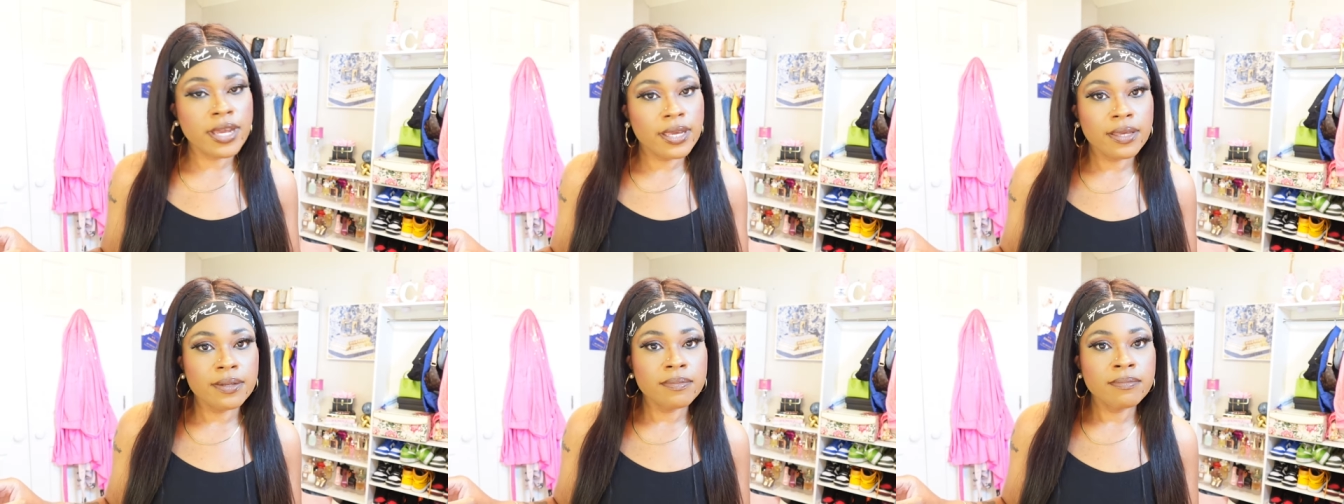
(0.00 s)

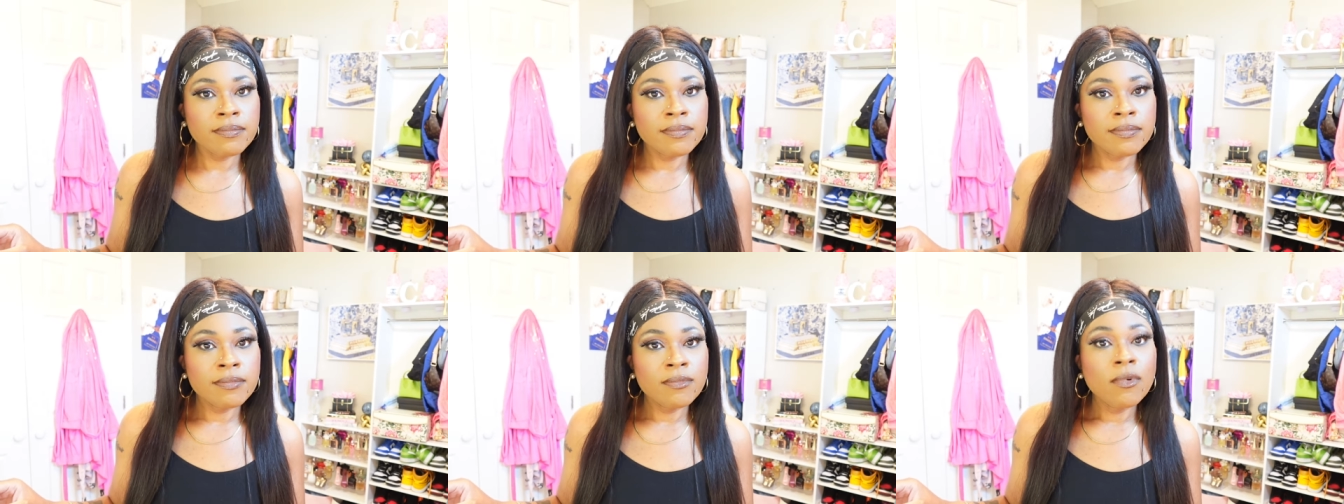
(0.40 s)
hand.
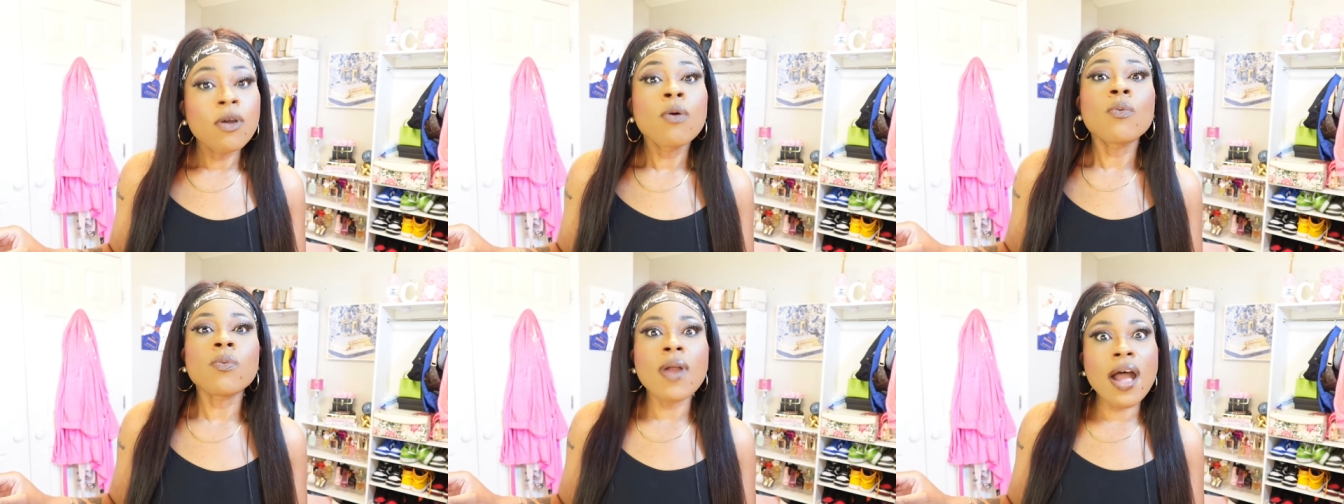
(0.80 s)

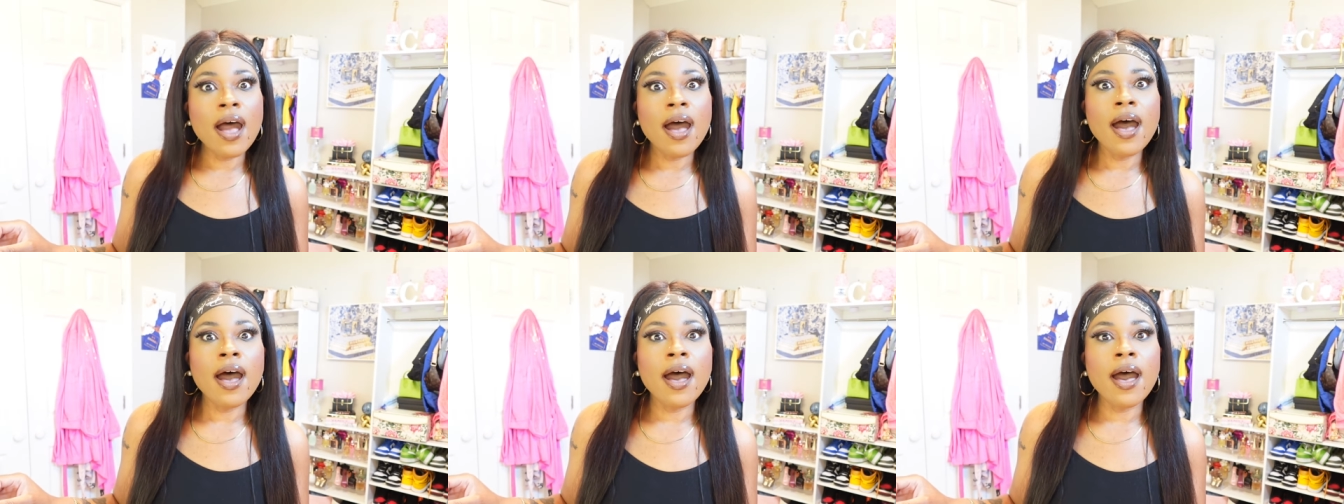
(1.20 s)

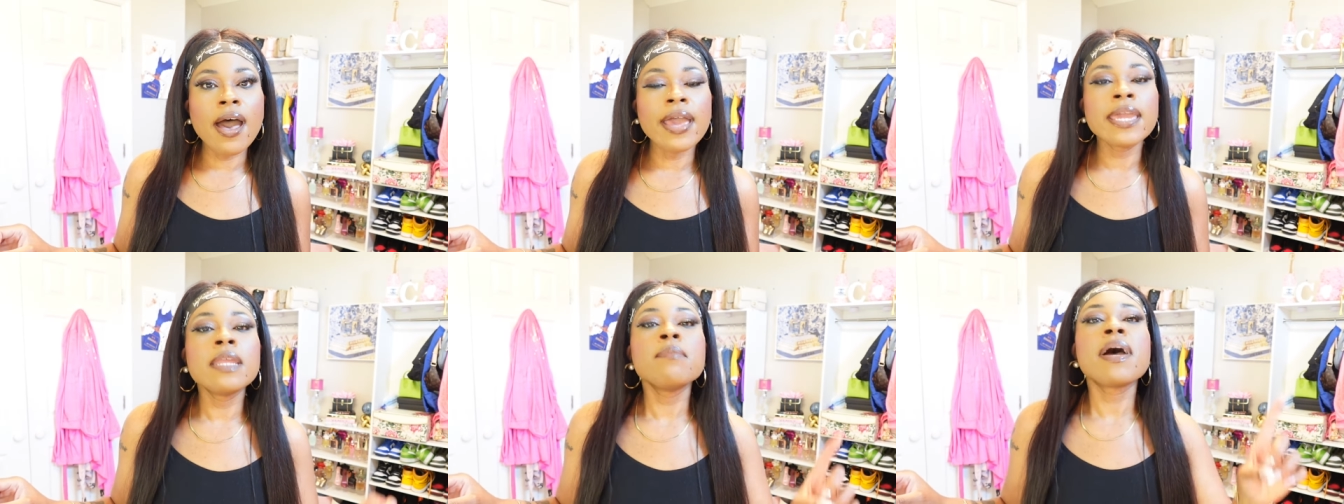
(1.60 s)

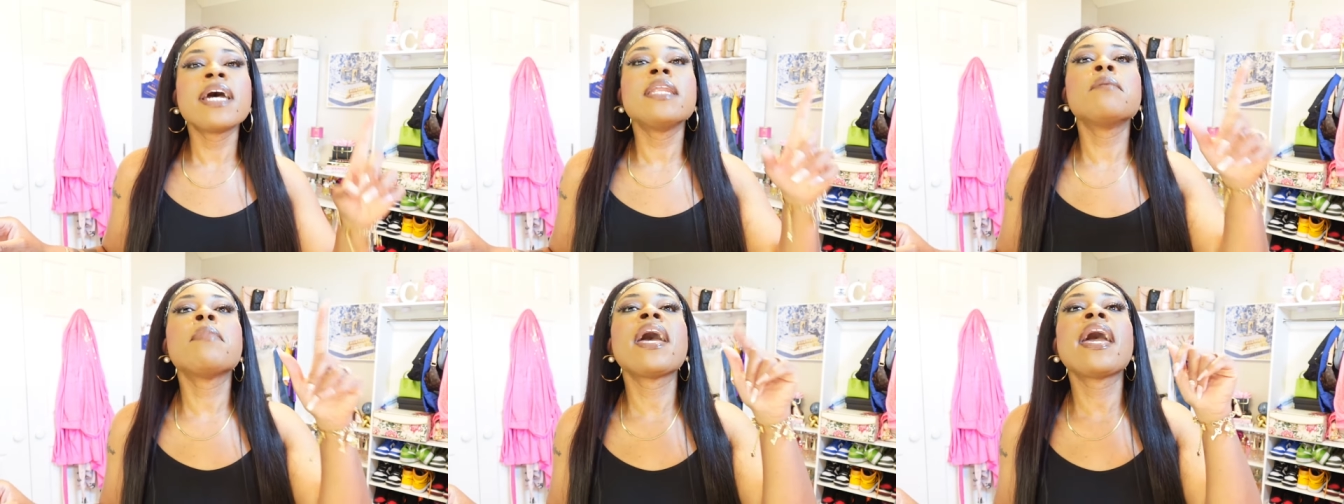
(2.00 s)
Right, anybody in
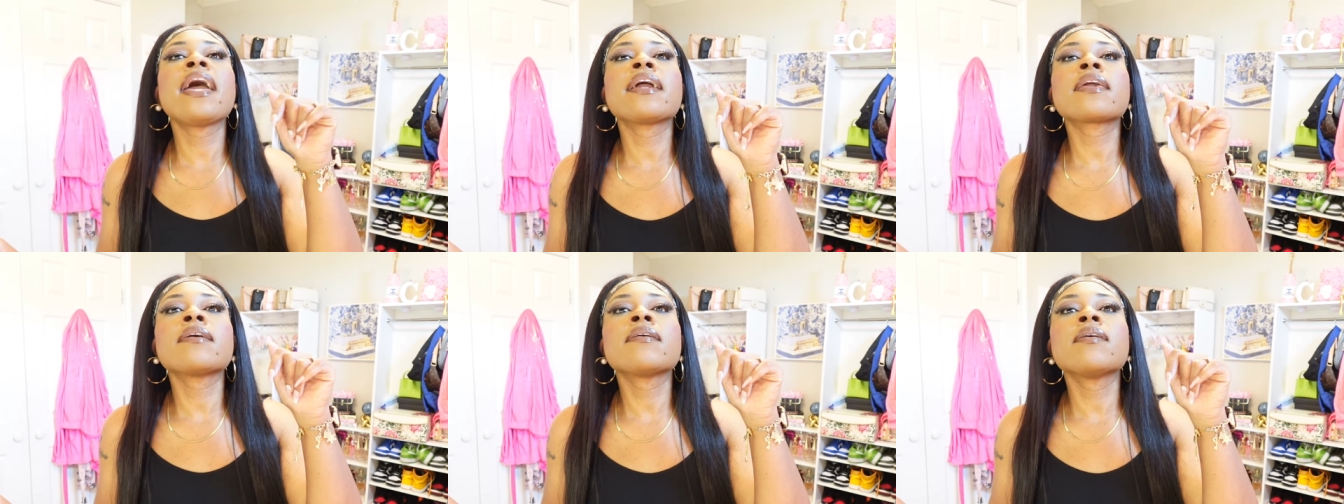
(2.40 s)
the
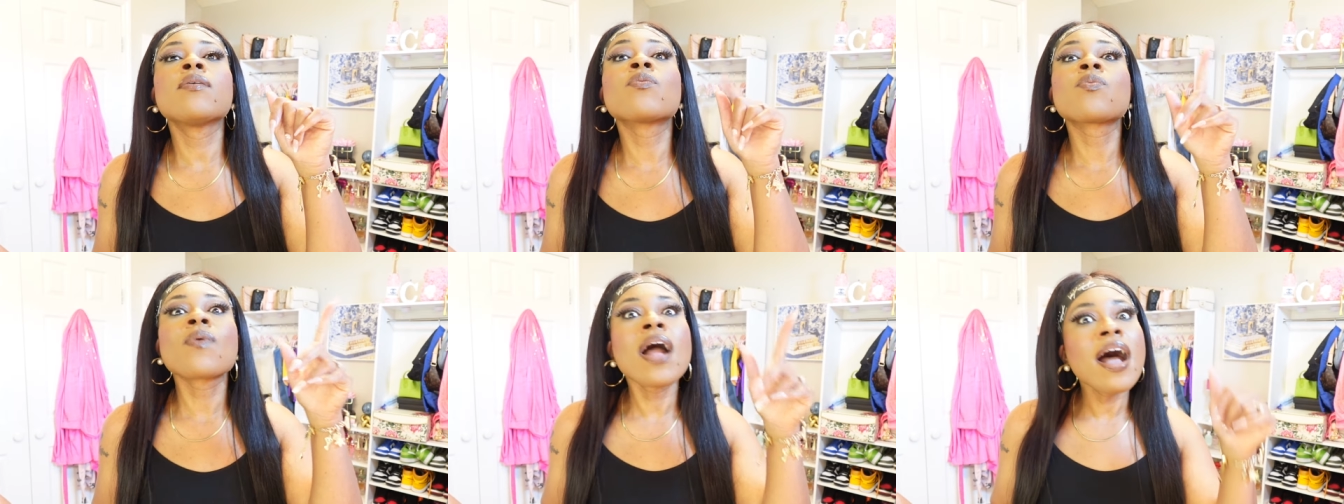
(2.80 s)
back?
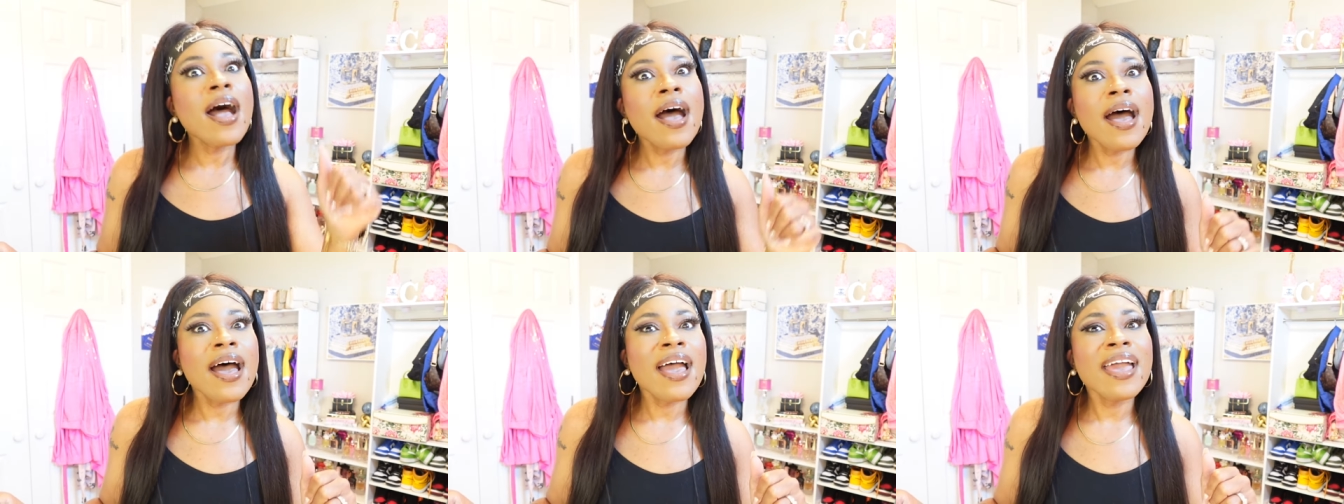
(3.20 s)

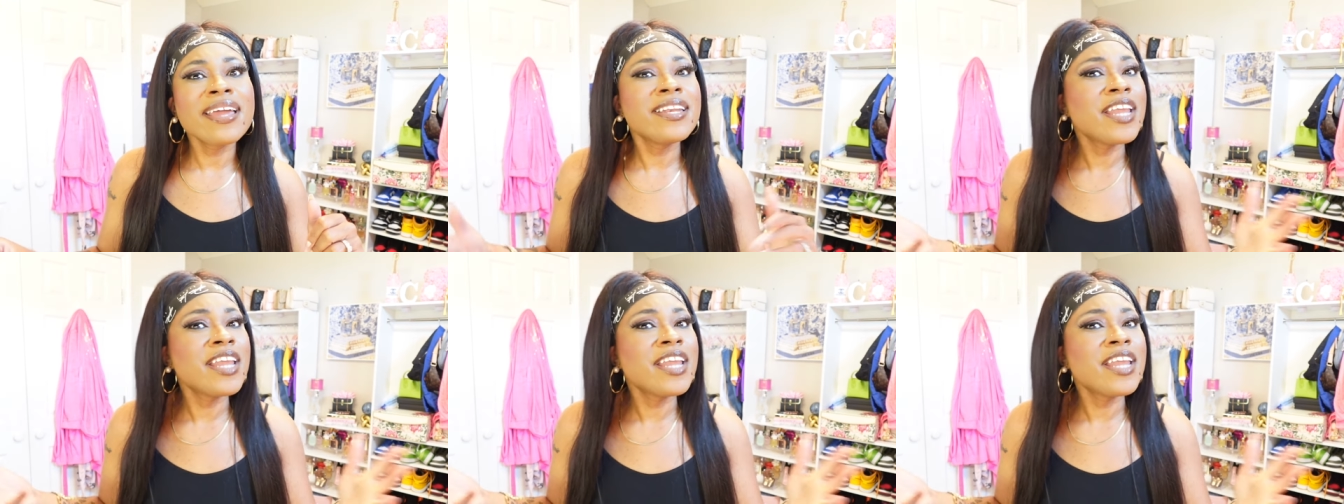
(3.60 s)
Right,